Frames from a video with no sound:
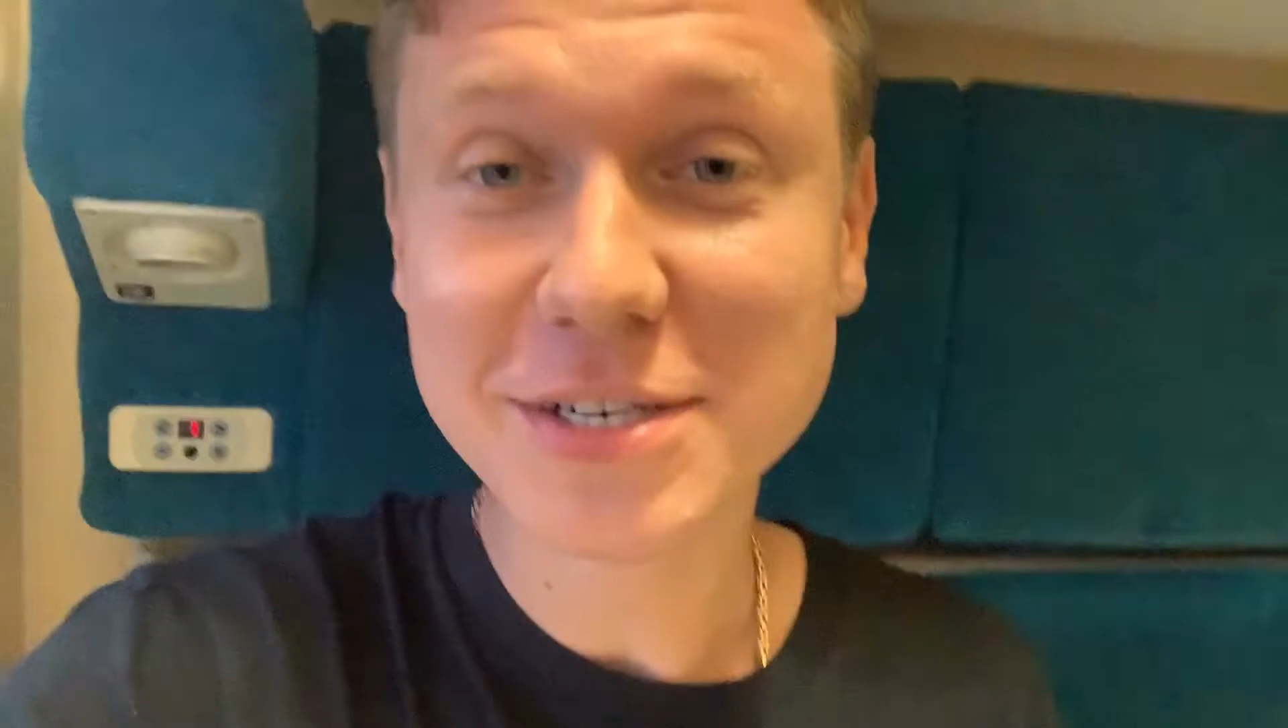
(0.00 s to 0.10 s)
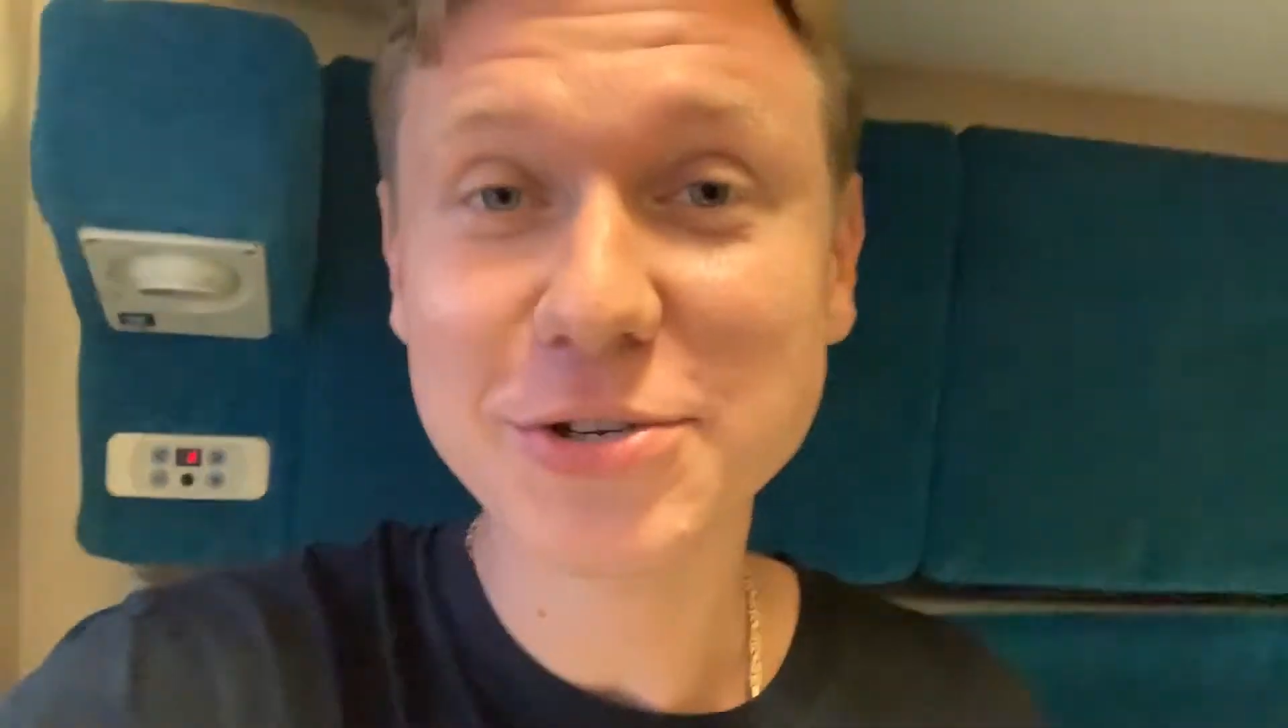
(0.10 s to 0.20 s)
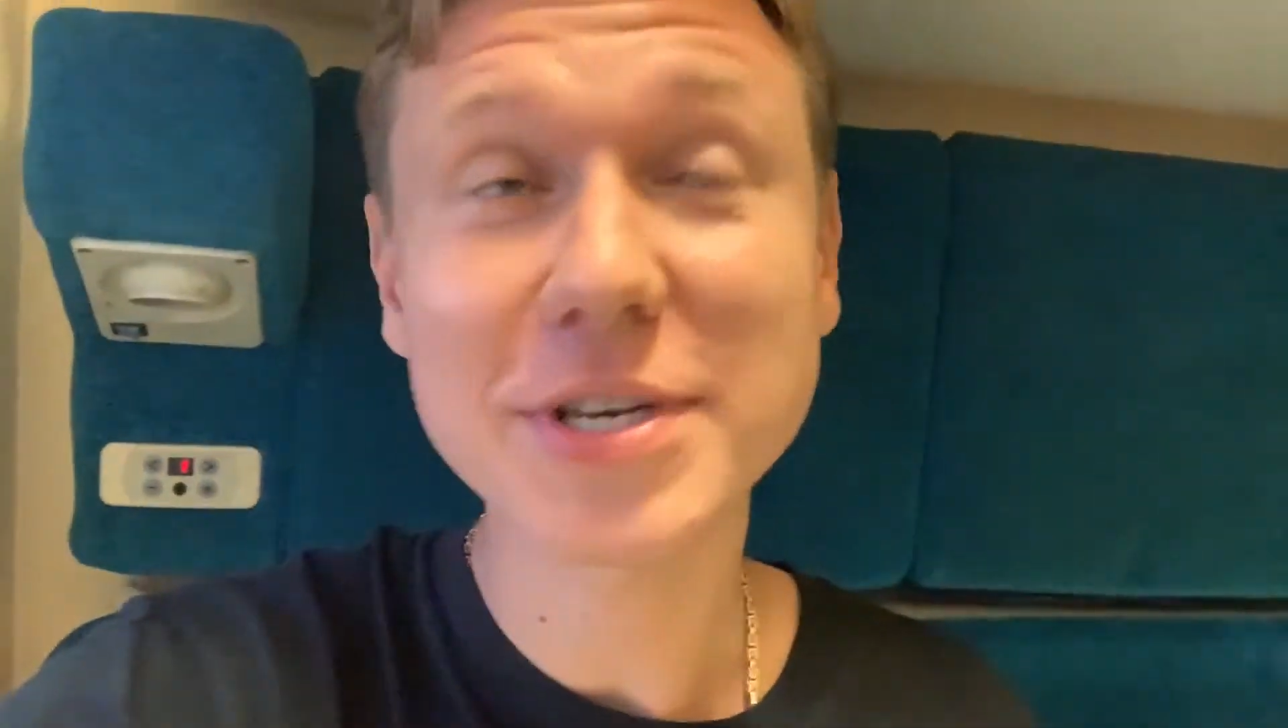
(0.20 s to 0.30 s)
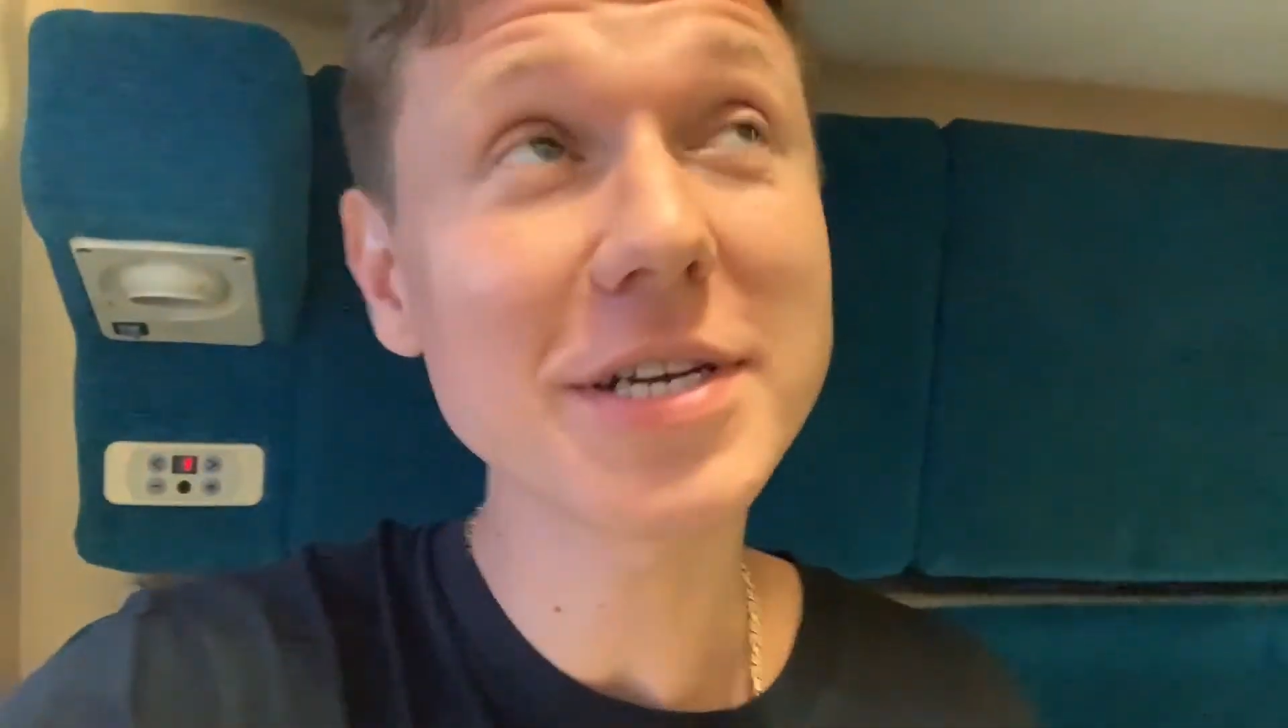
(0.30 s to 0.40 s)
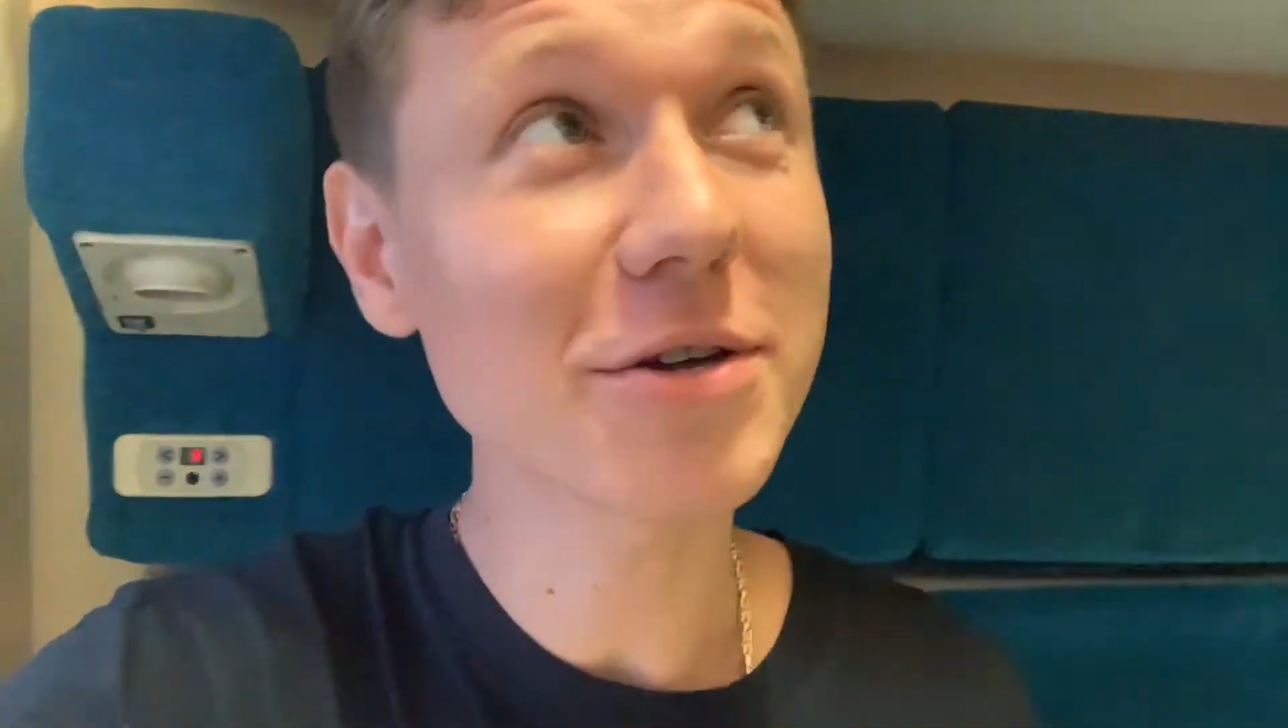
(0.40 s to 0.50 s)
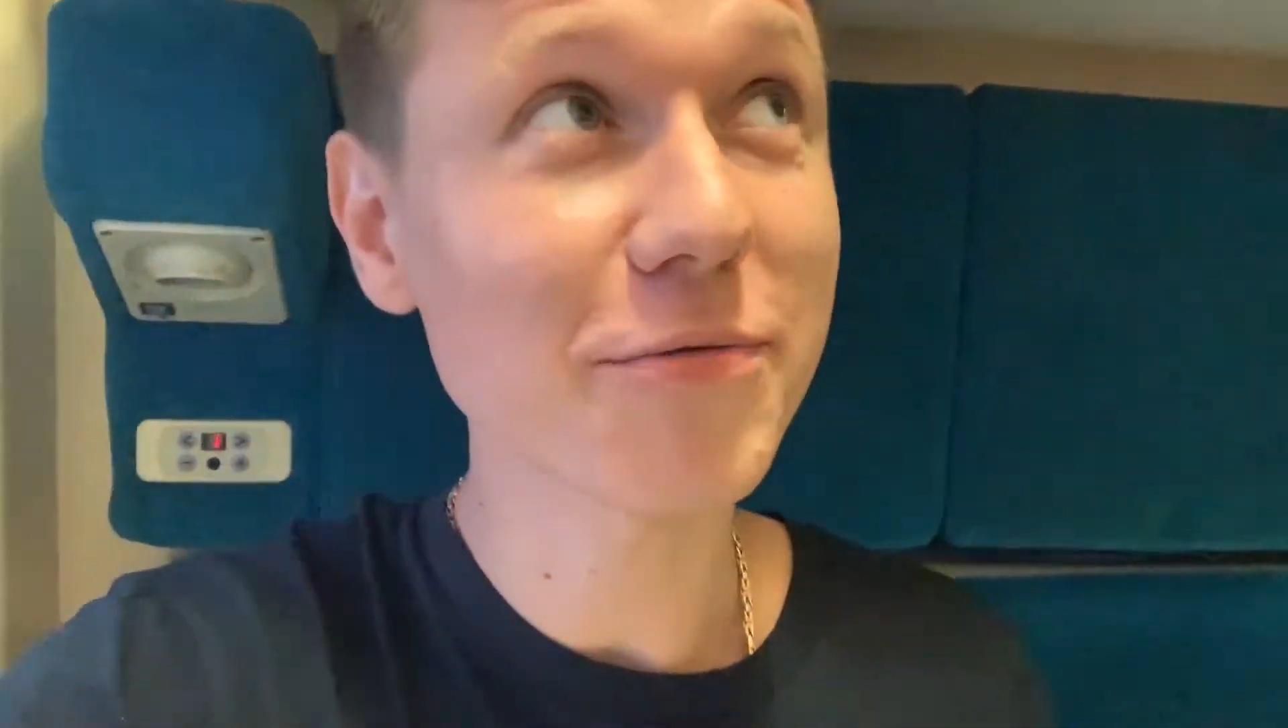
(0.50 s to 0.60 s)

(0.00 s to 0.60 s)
to eat.